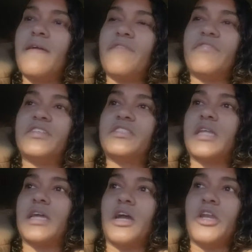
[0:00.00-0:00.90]
if
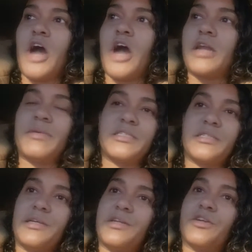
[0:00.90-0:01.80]
it's like
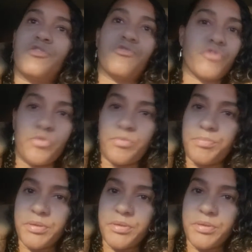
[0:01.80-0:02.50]
anonymously in a group,